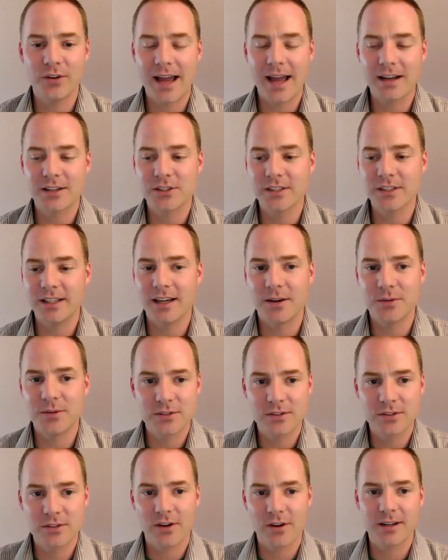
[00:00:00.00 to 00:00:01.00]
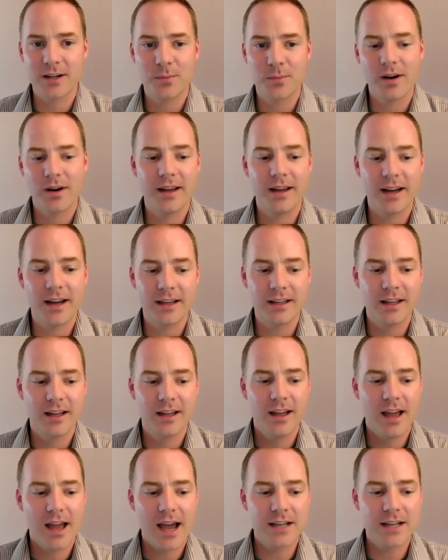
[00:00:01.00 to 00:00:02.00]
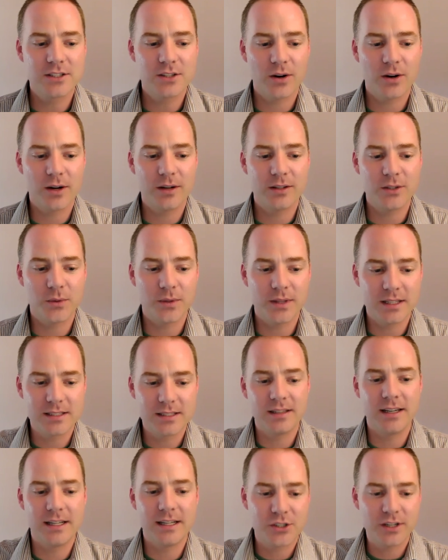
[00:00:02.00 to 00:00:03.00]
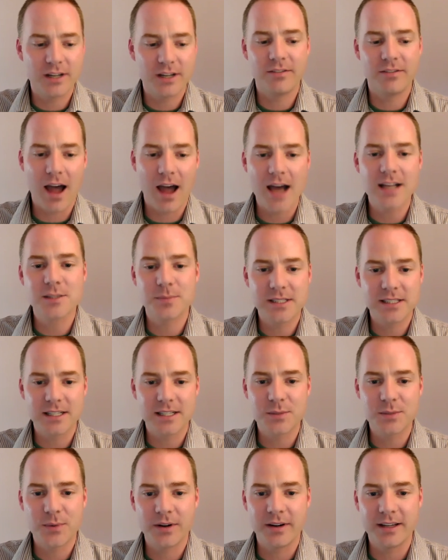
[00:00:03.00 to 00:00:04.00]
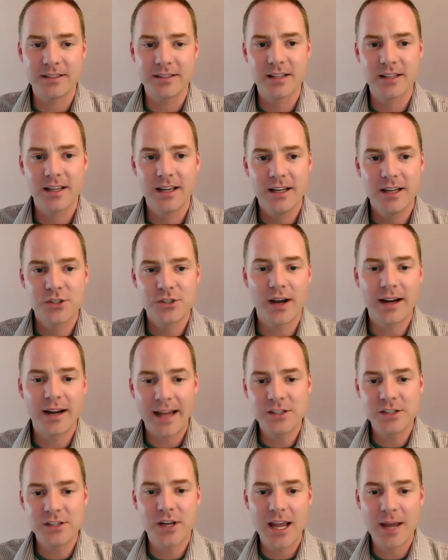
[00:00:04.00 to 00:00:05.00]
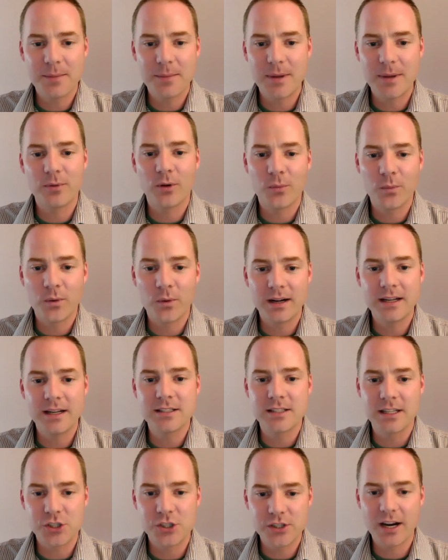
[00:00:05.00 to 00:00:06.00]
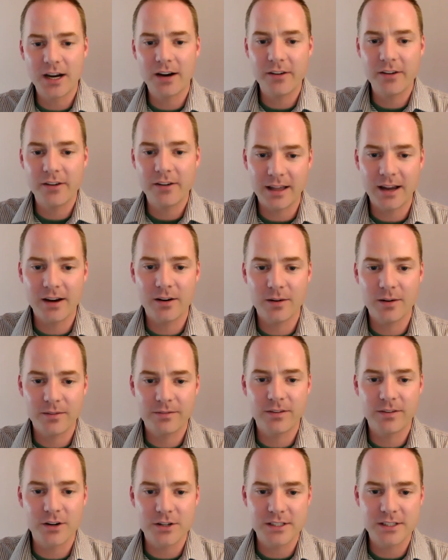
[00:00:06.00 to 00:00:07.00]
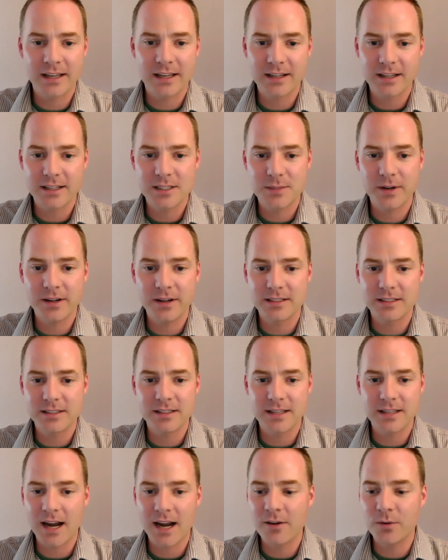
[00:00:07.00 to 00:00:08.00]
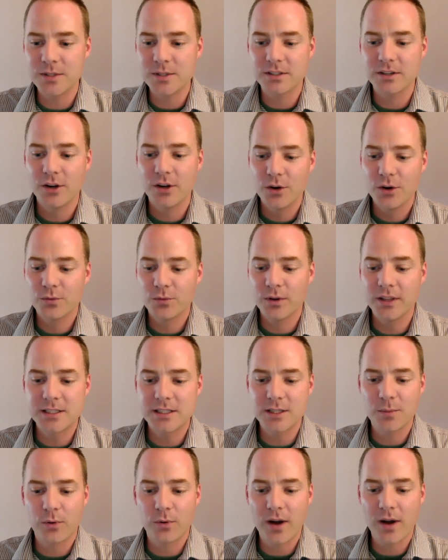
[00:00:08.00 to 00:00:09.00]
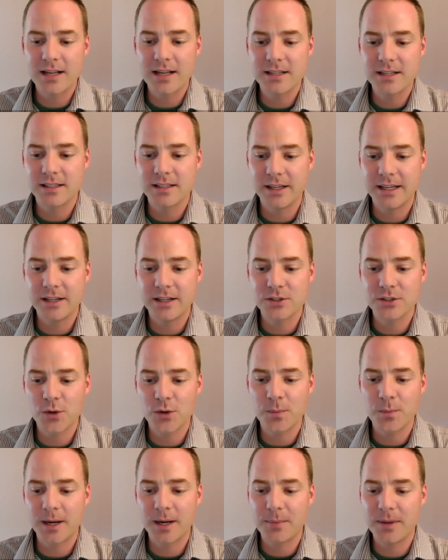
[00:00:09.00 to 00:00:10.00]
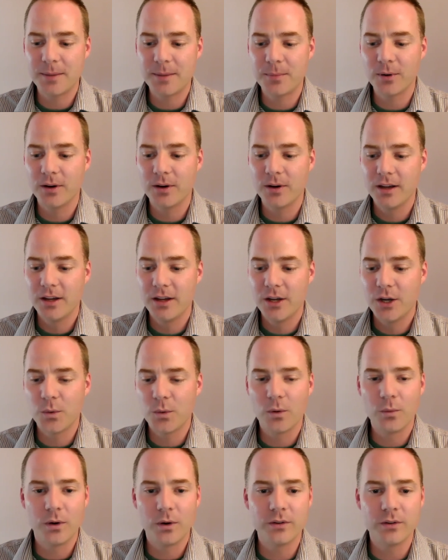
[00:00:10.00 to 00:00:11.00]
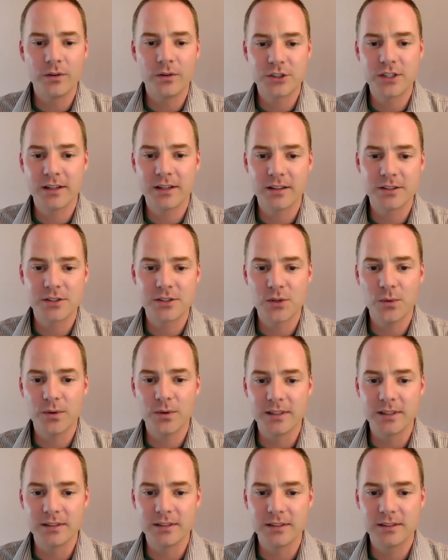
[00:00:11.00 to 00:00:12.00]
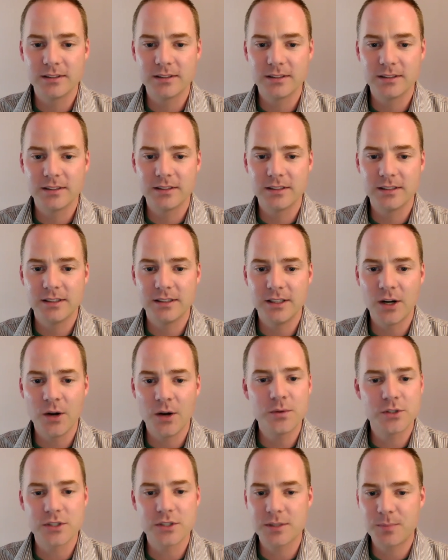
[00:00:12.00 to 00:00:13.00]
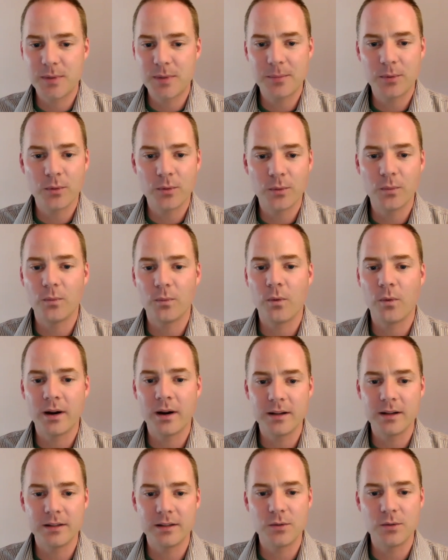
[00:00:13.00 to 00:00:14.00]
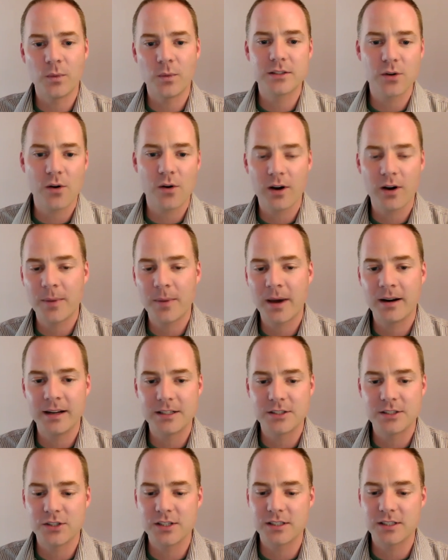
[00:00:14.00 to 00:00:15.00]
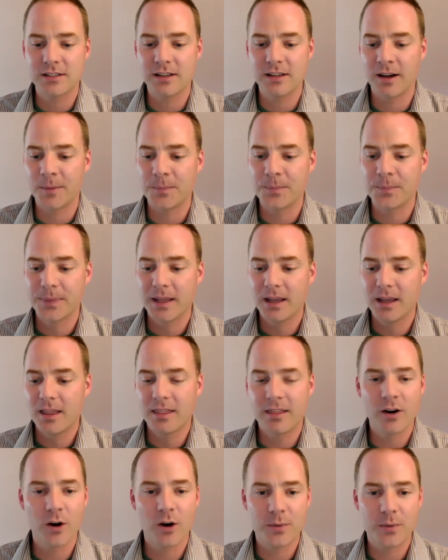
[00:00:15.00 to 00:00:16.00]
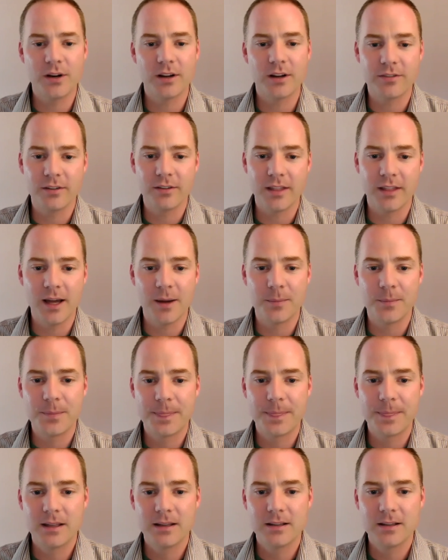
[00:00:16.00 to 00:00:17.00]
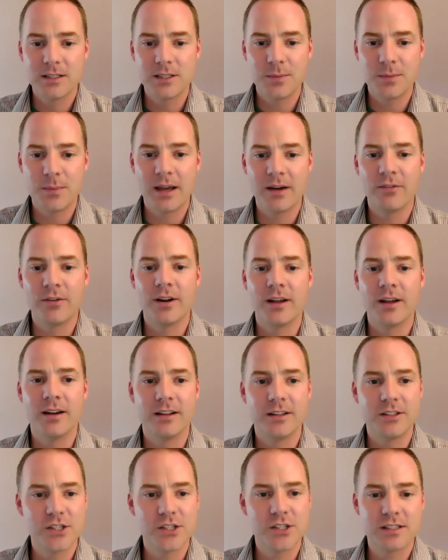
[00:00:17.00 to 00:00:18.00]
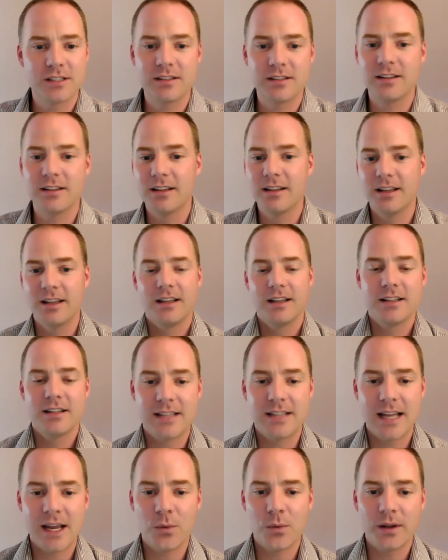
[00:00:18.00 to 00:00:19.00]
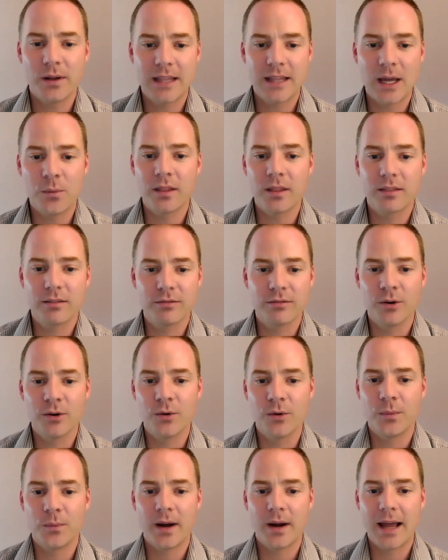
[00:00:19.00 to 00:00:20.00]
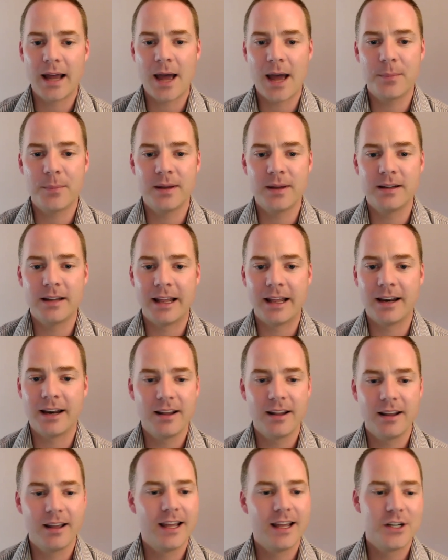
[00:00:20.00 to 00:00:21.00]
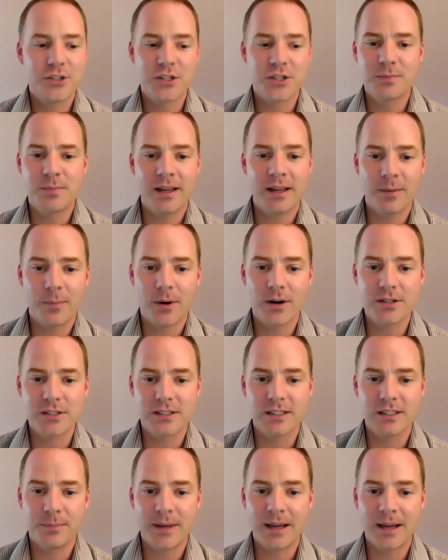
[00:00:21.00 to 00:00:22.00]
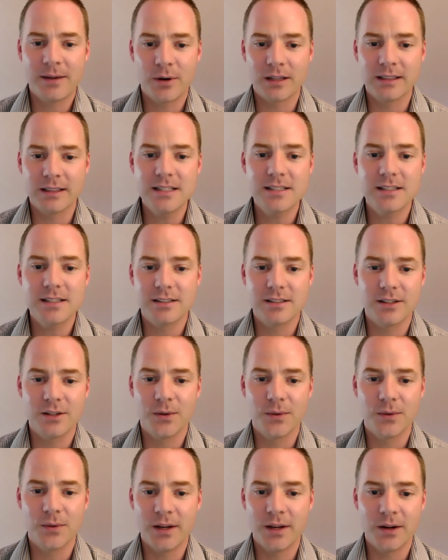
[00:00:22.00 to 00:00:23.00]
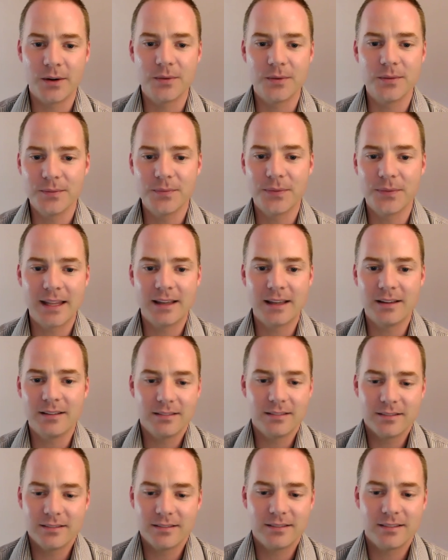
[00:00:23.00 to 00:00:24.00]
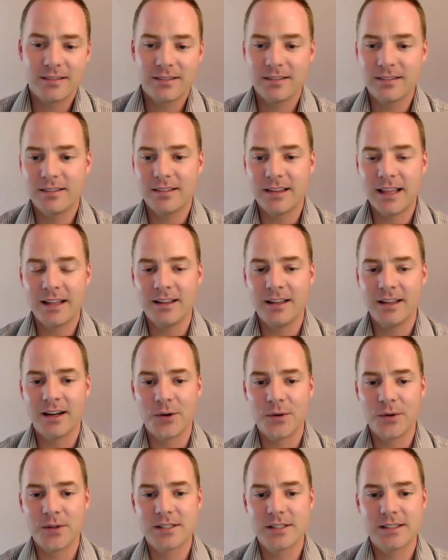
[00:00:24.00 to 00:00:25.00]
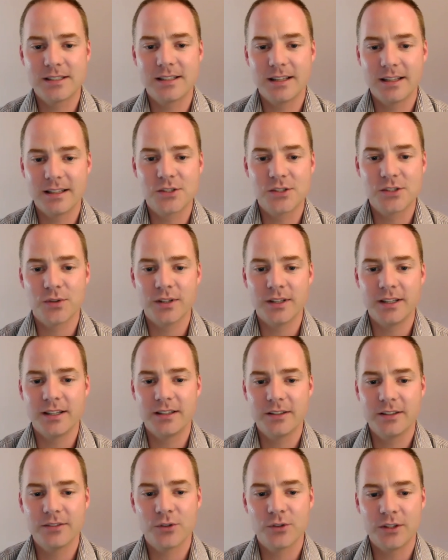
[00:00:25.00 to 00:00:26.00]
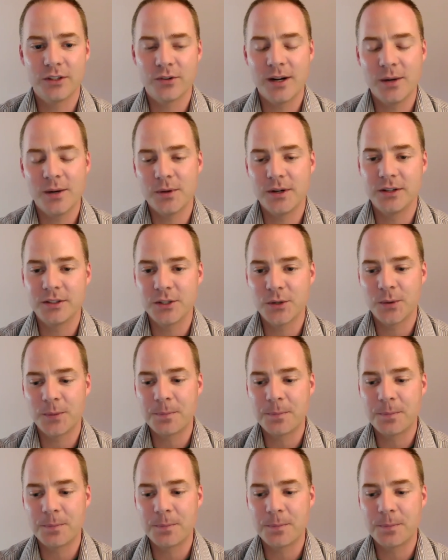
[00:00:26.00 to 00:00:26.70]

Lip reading: Actually, I was talking to Bryan. I started doing this initiative, the hospice experience, trying to educate people on what it is and sharing their firsthand experiences. And I was really surprised to hear so many people who were willing to share their stories. You know, just people want to talk about it. It's just therapeutic for them to be able to just say what they went through and what happened, and just being a person to be able to listen to. You know, you know, it's really really great what you're doing.